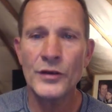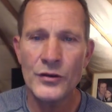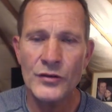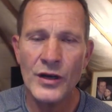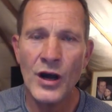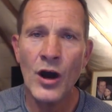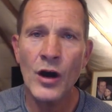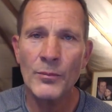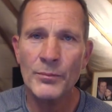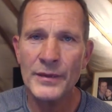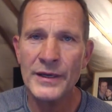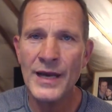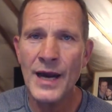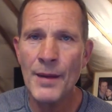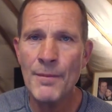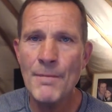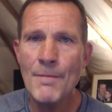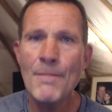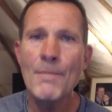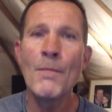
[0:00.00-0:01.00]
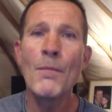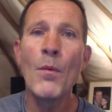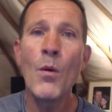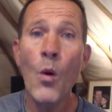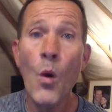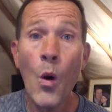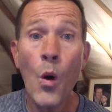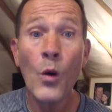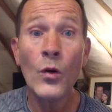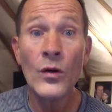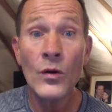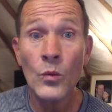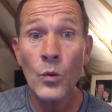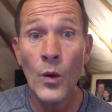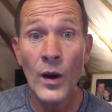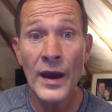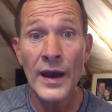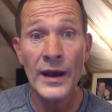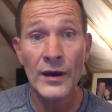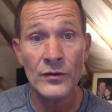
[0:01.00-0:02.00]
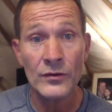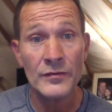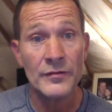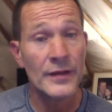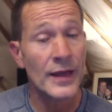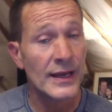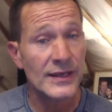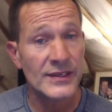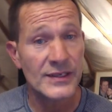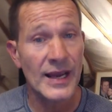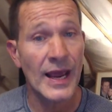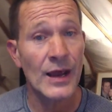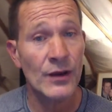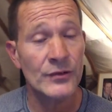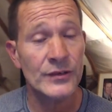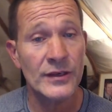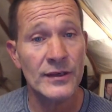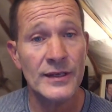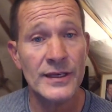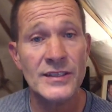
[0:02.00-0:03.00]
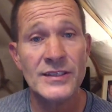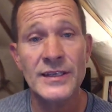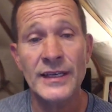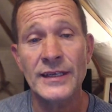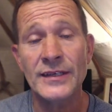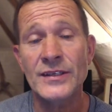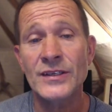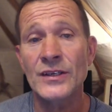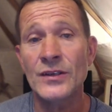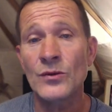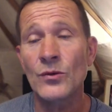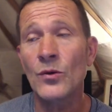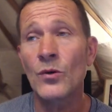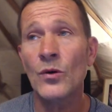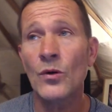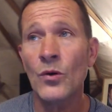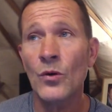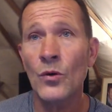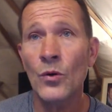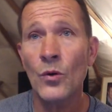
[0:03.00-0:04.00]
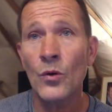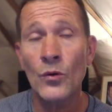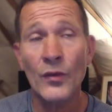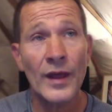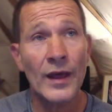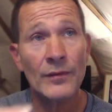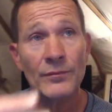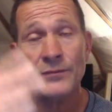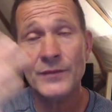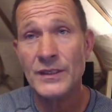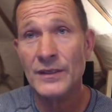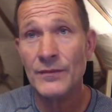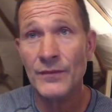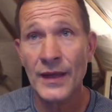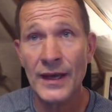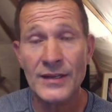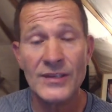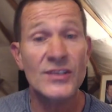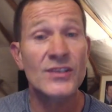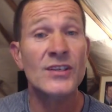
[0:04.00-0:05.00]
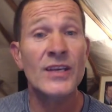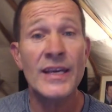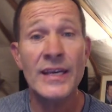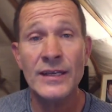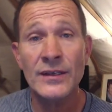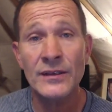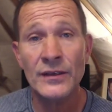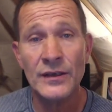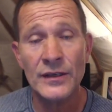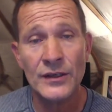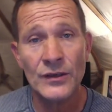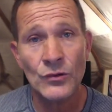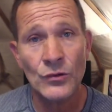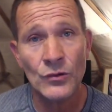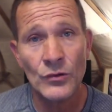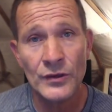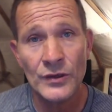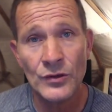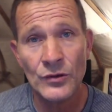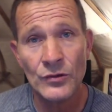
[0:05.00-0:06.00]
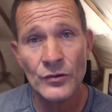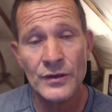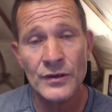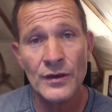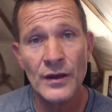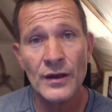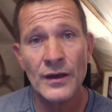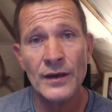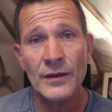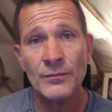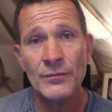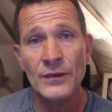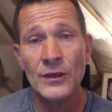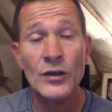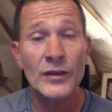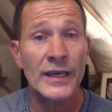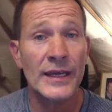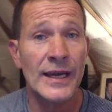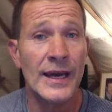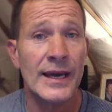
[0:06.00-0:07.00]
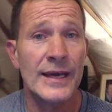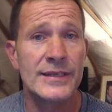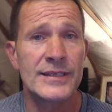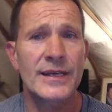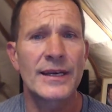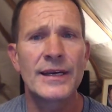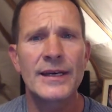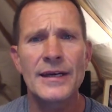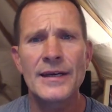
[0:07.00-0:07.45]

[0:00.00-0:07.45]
You can't become more aware of that sound you're listening to, or that scene that you're looking at.